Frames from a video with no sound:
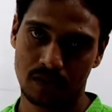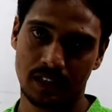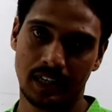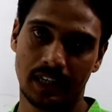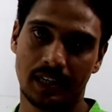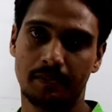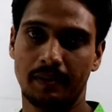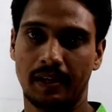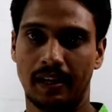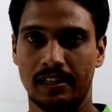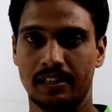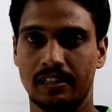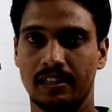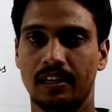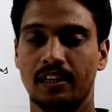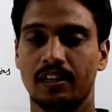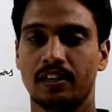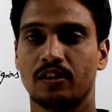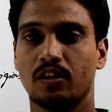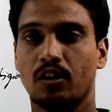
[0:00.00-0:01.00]
That means
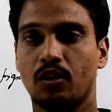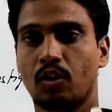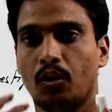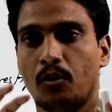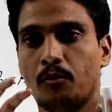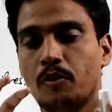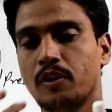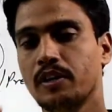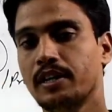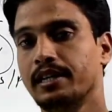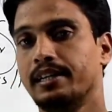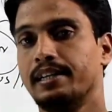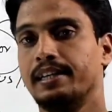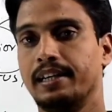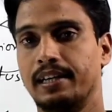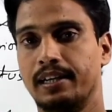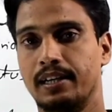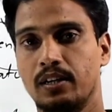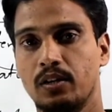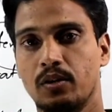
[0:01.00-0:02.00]
the
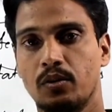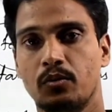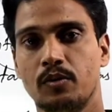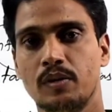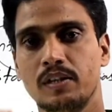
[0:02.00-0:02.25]
commodity